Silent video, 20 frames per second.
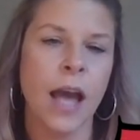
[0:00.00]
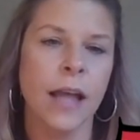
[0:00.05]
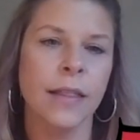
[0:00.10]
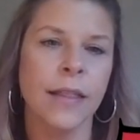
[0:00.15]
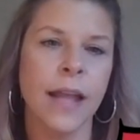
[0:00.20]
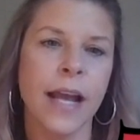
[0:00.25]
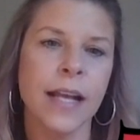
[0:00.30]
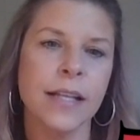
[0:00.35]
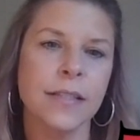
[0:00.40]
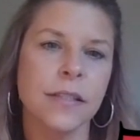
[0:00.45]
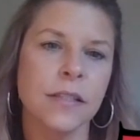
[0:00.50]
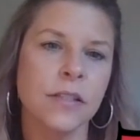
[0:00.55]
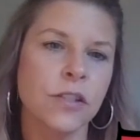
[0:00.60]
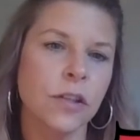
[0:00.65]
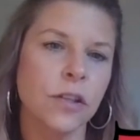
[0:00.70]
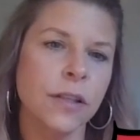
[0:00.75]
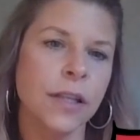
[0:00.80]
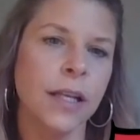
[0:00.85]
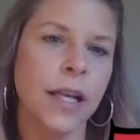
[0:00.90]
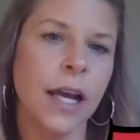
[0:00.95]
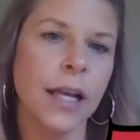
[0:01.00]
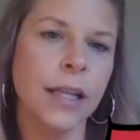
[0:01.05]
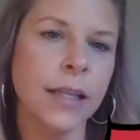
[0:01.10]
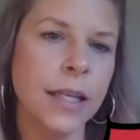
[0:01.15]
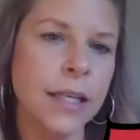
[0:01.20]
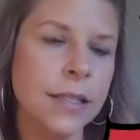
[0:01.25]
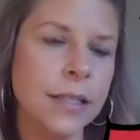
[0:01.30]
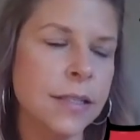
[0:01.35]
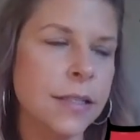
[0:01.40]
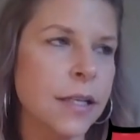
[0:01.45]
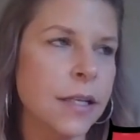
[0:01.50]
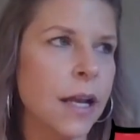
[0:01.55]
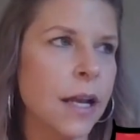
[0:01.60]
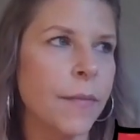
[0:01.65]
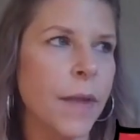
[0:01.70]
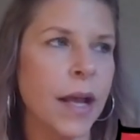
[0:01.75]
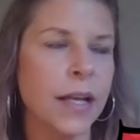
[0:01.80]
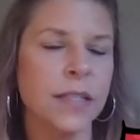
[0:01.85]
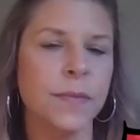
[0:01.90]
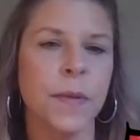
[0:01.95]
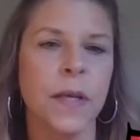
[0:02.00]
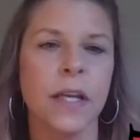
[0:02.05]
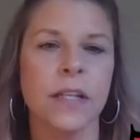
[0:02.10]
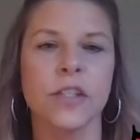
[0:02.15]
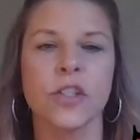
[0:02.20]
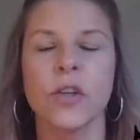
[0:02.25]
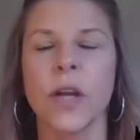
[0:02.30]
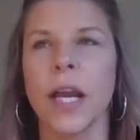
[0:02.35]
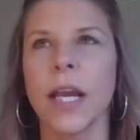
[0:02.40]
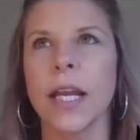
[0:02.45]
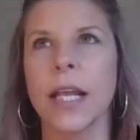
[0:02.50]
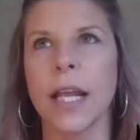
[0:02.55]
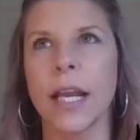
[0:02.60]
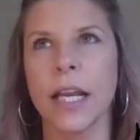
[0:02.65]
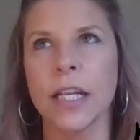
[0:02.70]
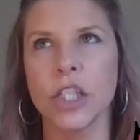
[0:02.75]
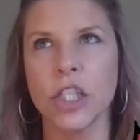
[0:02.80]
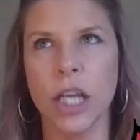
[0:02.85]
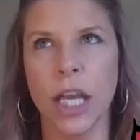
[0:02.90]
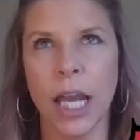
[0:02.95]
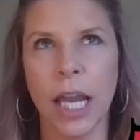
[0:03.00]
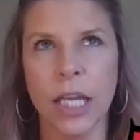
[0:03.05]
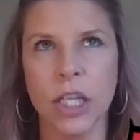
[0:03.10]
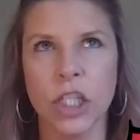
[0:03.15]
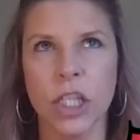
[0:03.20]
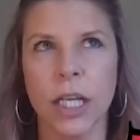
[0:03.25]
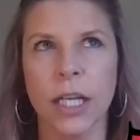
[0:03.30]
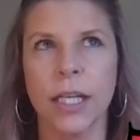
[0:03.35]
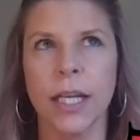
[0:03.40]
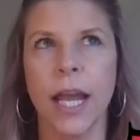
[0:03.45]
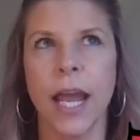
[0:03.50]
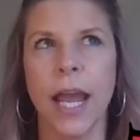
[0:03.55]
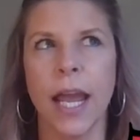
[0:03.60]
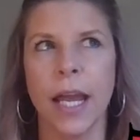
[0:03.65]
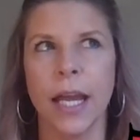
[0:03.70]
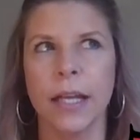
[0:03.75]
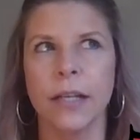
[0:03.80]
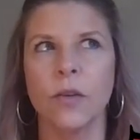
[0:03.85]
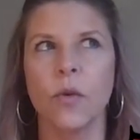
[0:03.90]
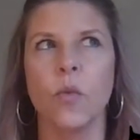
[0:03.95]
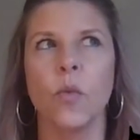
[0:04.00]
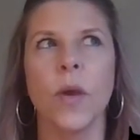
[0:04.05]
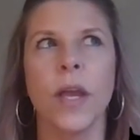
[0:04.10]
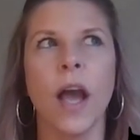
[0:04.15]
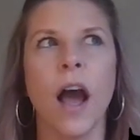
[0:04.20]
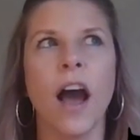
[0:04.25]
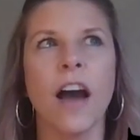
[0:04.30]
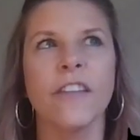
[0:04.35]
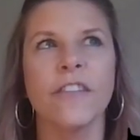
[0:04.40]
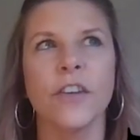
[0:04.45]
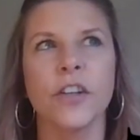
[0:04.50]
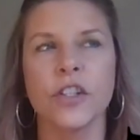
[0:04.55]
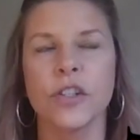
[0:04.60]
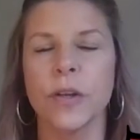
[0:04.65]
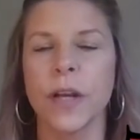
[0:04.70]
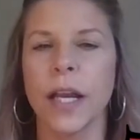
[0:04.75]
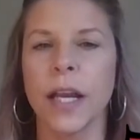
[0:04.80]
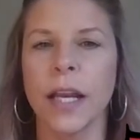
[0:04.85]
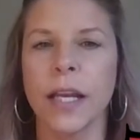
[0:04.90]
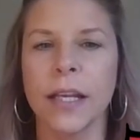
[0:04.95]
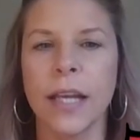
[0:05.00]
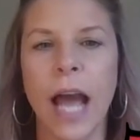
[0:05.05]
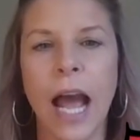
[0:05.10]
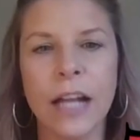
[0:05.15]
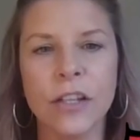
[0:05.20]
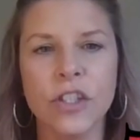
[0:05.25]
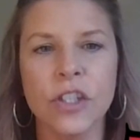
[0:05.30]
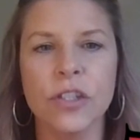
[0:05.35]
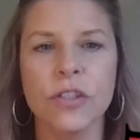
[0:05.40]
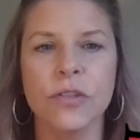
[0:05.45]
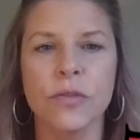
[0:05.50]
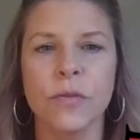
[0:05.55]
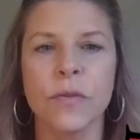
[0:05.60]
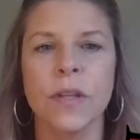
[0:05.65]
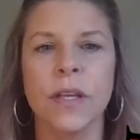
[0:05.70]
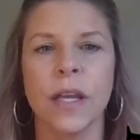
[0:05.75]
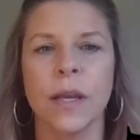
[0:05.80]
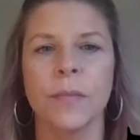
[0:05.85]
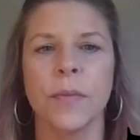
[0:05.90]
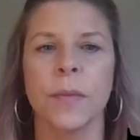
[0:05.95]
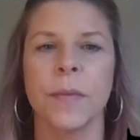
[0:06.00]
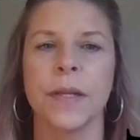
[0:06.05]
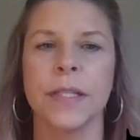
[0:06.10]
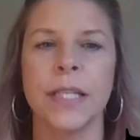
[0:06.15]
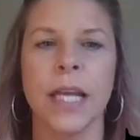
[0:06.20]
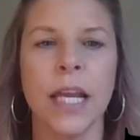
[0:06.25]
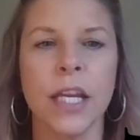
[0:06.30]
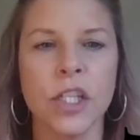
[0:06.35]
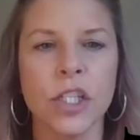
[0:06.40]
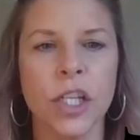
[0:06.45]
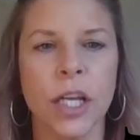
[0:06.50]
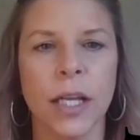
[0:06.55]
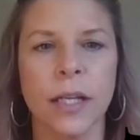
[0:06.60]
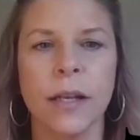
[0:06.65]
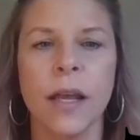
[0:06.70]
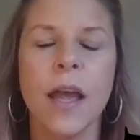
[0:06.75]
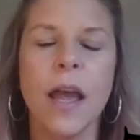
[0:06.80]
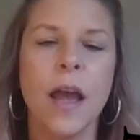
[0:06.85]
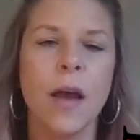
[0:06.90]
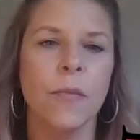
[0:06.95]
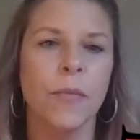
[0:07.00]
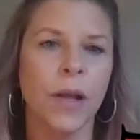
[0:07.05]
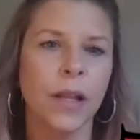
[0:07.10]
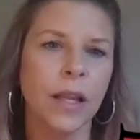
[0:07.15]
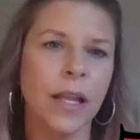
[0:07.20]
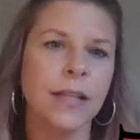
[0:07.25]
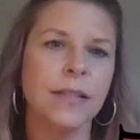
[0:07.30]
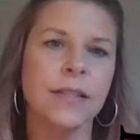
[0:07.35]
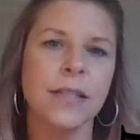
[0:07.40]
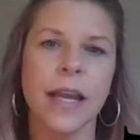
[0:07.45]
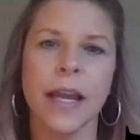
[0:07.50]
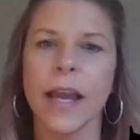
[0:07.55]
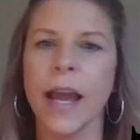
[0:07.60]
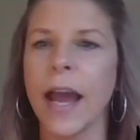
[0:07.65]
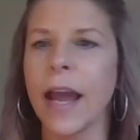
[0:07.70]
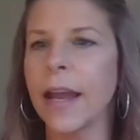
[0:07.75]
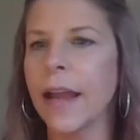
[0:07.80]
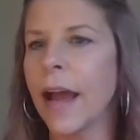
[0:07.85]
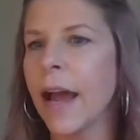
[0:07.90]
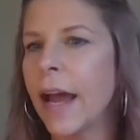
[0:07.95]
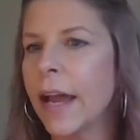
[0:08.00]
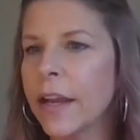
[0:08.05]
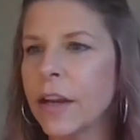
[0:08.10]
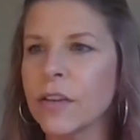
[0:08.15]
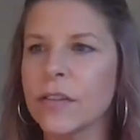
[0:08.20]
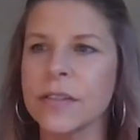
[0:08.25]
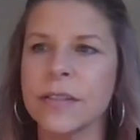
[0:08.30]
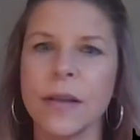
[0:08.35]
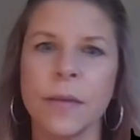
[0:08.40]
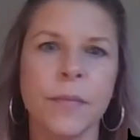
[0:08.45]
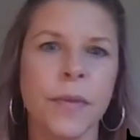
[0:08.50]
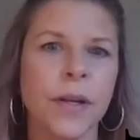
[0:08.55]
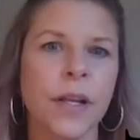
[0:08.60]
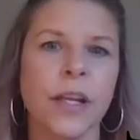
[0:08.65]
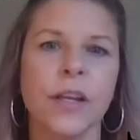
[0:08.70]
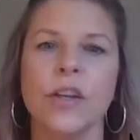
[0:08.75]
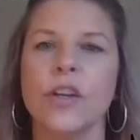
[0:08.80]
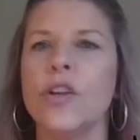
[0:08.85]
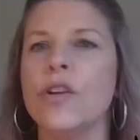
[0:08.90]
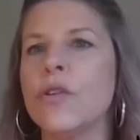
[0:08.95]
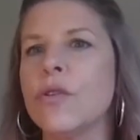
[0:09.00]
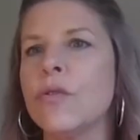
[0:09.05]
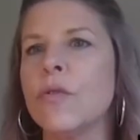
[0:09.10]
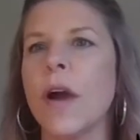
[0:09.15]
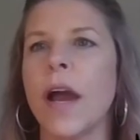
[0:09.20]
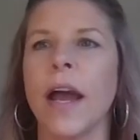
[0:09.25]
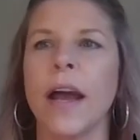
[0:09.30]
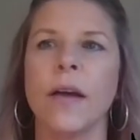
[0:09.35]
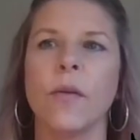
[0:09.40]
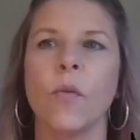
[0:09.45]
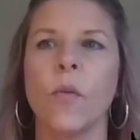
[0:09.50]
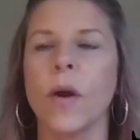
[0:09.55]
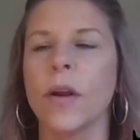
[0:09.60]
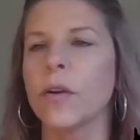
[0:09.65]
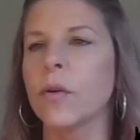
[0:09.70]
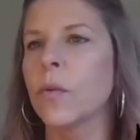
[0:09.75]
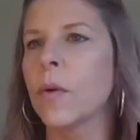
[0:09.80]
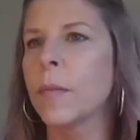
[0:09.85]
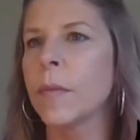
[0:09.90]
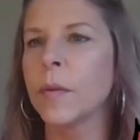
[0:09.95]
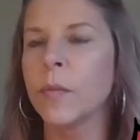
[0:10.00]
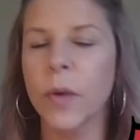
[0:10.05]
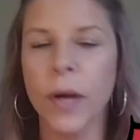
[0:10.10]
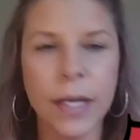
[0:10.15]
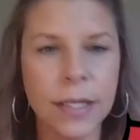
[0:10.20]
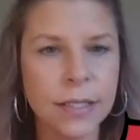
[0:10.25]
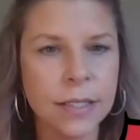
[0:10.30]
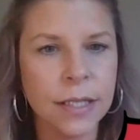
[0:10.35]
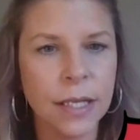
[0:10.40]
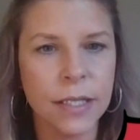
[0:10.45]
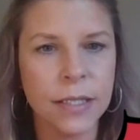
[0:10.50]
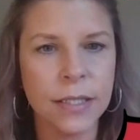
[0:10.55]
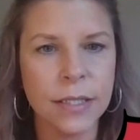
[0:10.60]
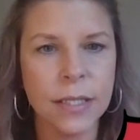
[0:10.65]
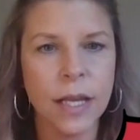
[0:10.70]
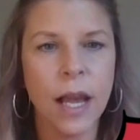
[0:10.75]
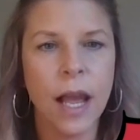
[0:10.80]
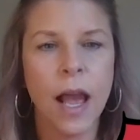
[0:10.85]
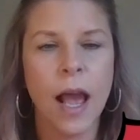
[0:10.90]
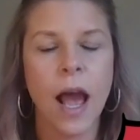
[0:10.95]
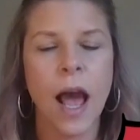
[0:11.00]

And last and certainly not least, Sps Training and Education. And we offer training not just through the implementation, but let's say I hire somebody new at Wonder Woman Bracelets.